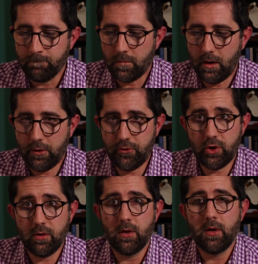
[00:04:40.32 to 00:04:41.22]

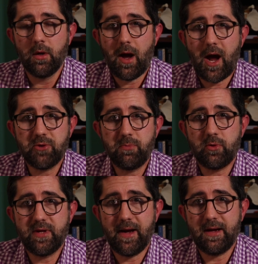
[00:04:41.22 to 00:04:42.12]
Other
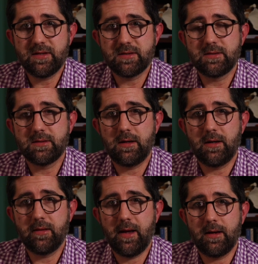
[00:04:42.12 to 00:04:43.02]
hospital tasks
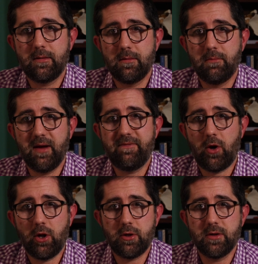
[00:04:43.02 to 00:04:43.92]
that may
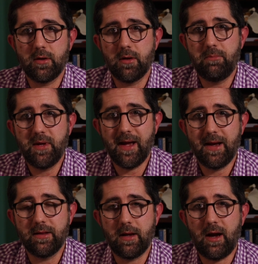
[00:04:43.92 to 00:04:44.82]
fall on the PA
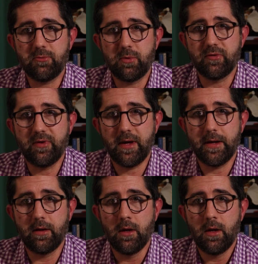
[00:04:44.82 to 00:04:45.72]
in the hospital
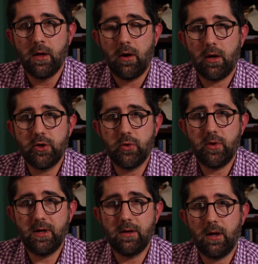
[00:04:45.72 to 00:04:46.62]
setting are
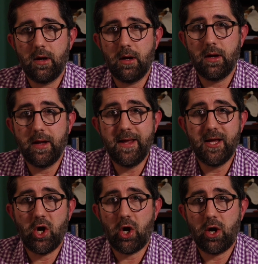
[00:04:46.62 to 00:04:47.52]
doing
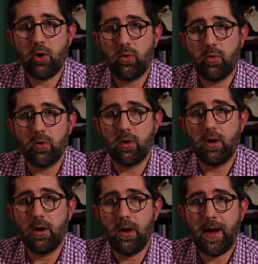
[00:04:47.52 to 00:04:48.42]
ER
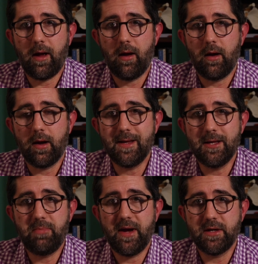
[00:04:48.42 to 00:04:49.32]
or
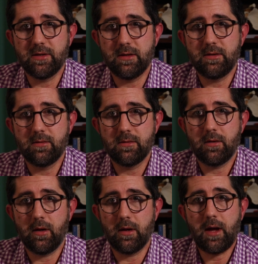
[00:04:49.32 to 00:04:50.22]
inpatient
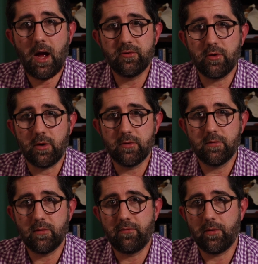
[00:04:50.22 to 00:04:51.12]

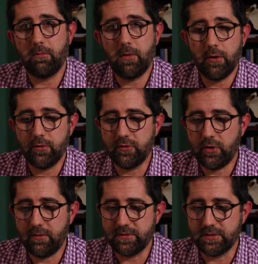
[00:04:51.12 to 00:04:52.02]
consults from other
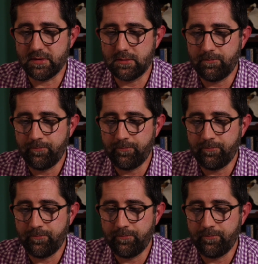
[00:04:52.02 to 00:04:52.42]
services.